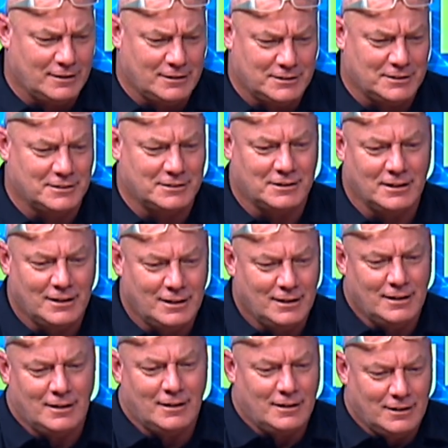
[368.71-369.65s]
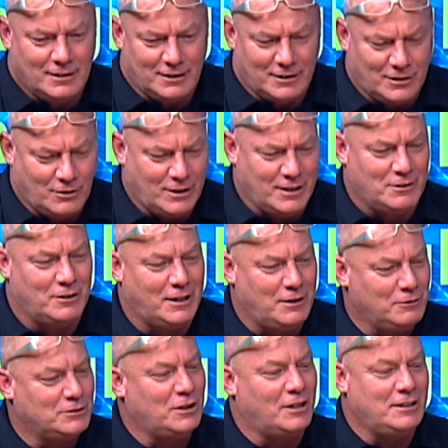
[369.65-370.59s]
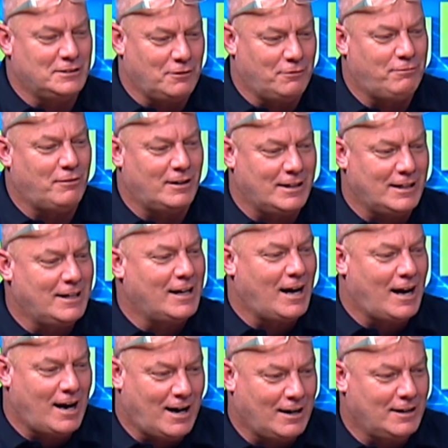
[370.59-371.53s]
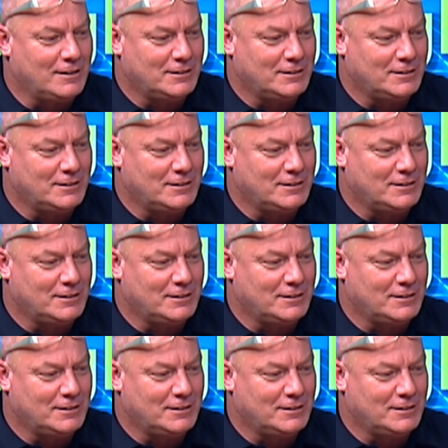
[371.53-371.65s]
It's just, he's a funny guy.